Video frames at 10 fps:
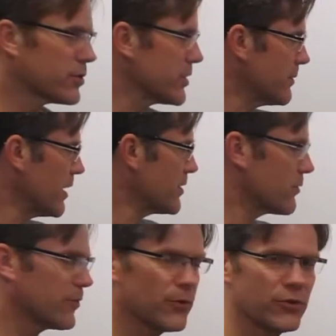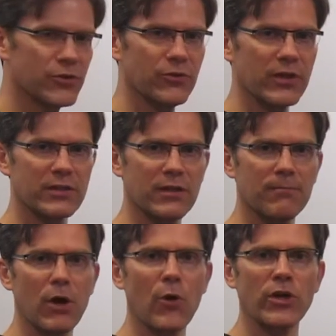or sometimes they're referred to as
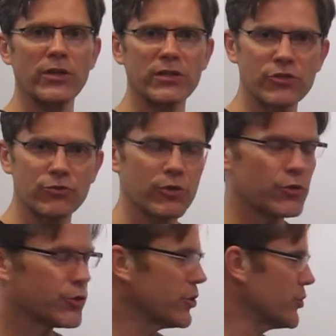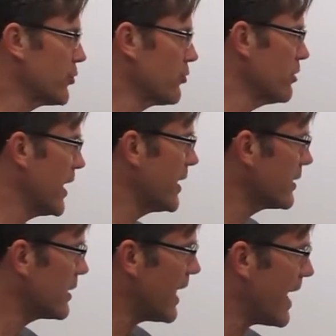component distributions or
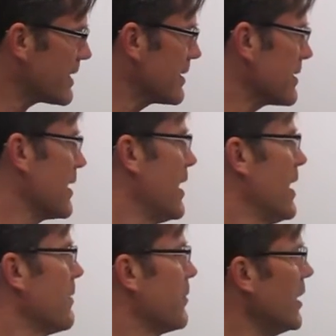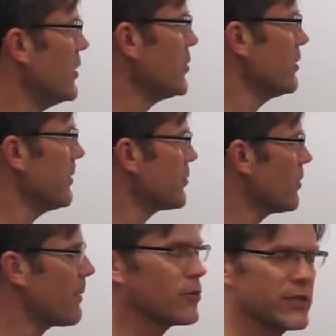latent classes. But each ellipse
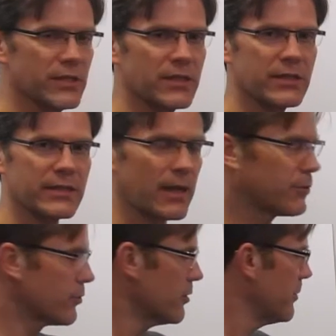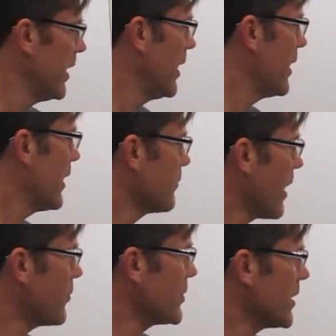represents a subgroup and
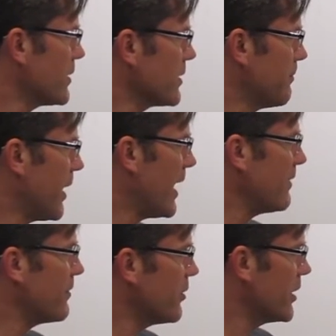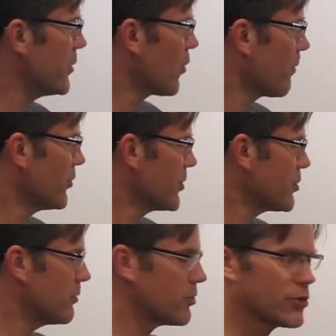represents the bivariate normal
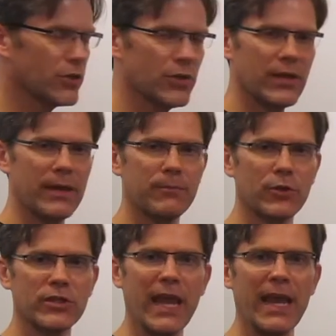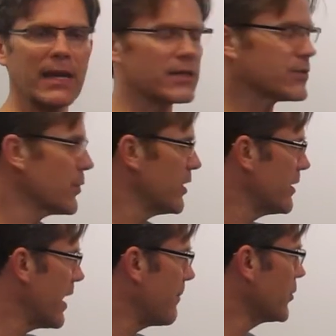distribution that pertains within
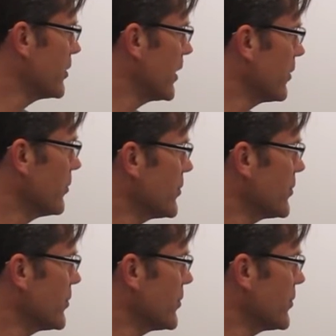that particular